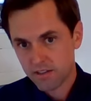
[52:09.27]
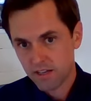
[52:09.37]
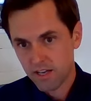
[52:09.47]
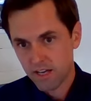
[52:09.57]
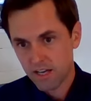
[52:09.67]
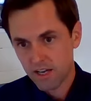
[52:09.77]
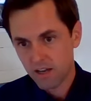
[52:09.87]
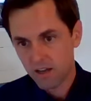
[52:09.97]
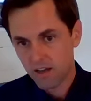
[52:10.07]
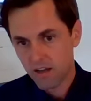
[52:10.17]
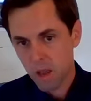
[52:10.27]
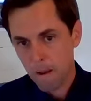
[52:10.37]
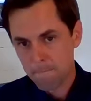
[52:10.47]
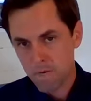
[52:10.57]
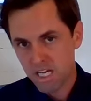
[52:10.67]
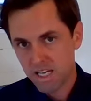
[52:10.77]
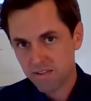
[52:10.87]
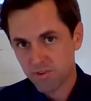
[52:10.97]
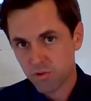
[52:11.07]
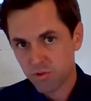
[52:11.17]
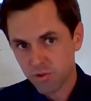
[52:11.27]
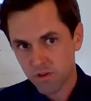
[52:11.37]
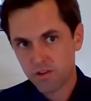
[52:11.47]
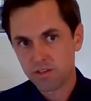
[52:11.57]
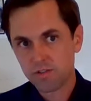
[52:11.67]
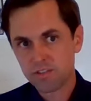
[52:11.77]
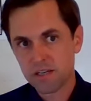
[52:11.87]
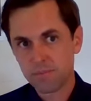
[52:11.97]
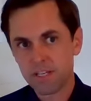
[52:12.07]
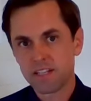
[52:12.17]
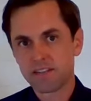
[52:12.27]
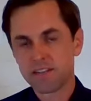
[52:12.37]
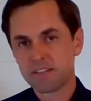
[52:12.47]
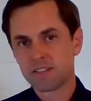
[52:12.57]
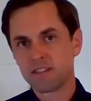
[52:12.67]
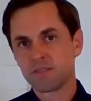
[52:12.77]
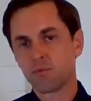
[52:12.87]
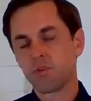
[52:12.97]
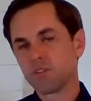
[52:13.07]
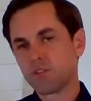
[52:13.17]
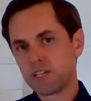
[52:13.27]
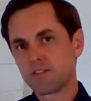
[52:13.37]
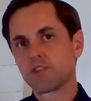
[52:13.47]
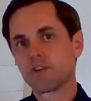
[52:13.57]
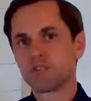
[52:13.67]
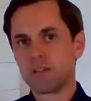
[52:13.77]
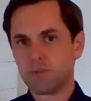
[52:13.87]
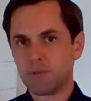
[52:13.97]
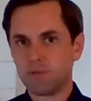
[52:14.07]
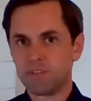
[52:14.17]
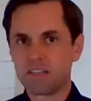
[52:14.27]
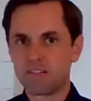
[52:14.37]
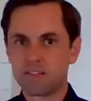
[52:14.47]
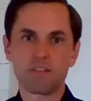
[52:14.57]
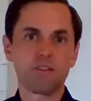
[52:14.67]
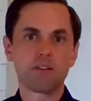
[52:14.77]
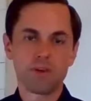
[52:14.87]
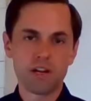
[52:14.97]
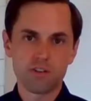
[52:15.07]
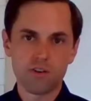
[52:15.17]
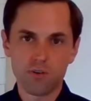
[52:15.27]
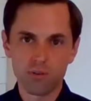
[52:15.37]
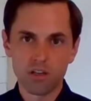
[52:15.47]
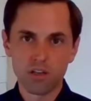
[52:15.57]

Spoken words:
But if you do go to UTMB to get tested at this point, you do need to show symptoms. That's still a threshold.